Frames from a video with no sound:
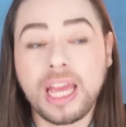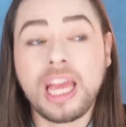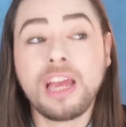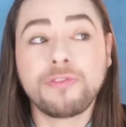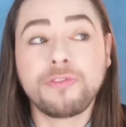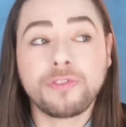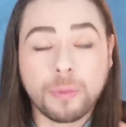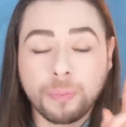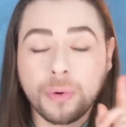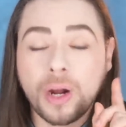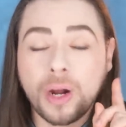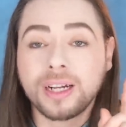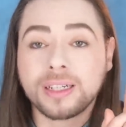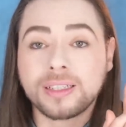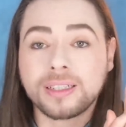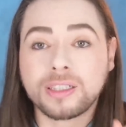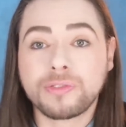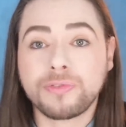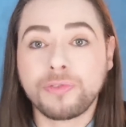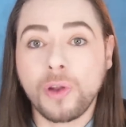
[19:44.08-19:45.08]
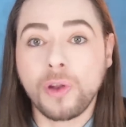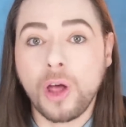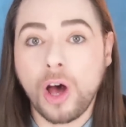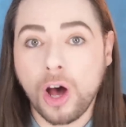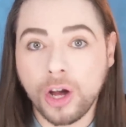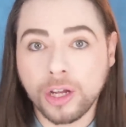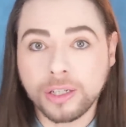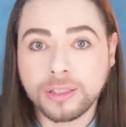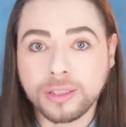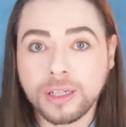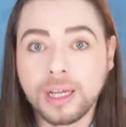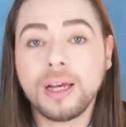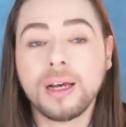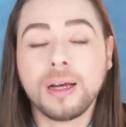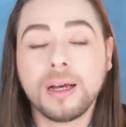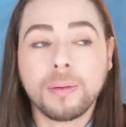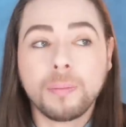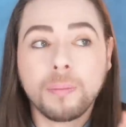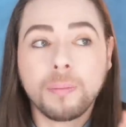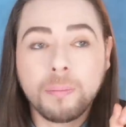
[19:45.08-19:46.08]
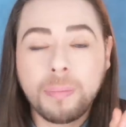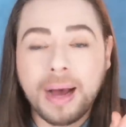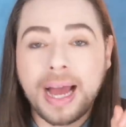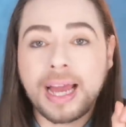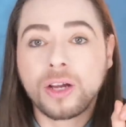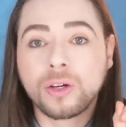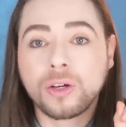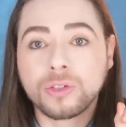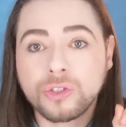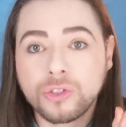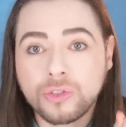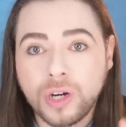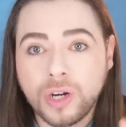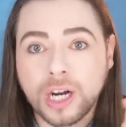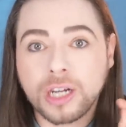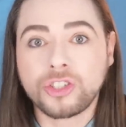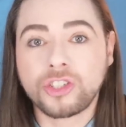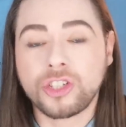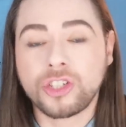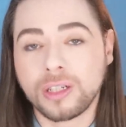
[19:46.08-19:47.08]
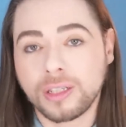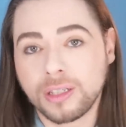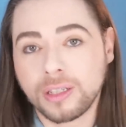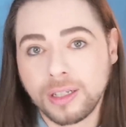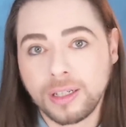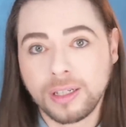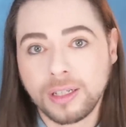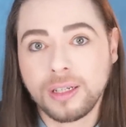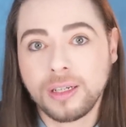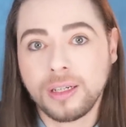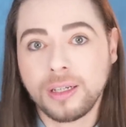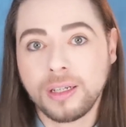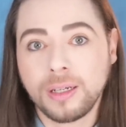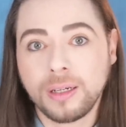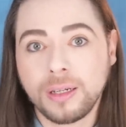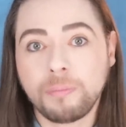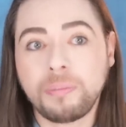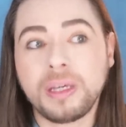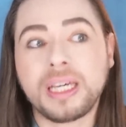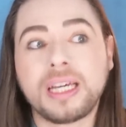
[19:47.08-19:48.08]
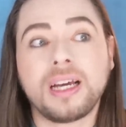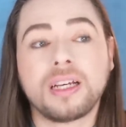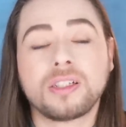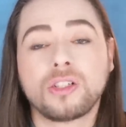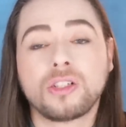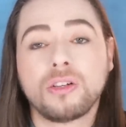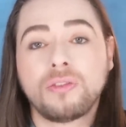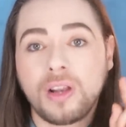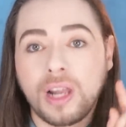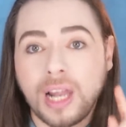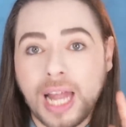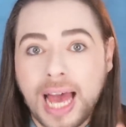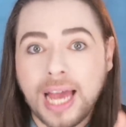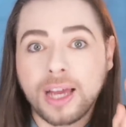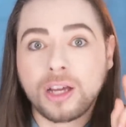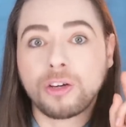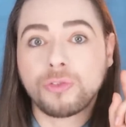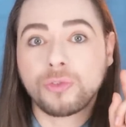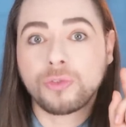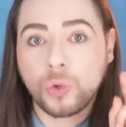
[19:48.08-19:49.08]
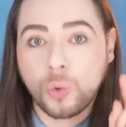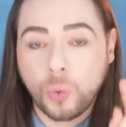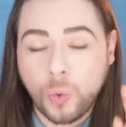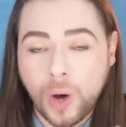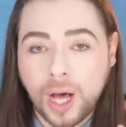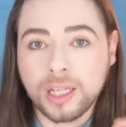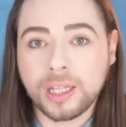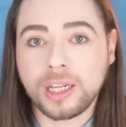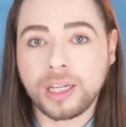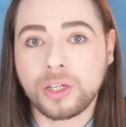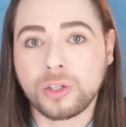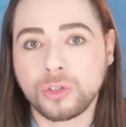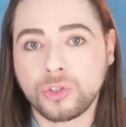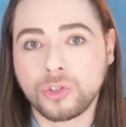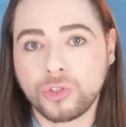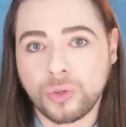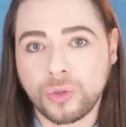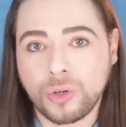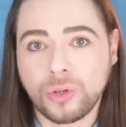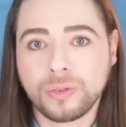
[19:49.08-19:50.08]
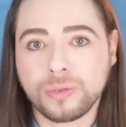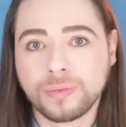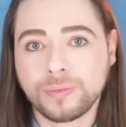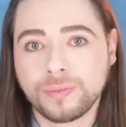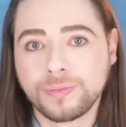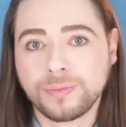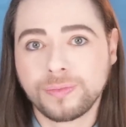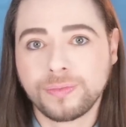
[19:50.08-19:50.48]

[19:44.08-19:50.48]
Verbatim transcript: If the product is flawed by construction because of lack of quality control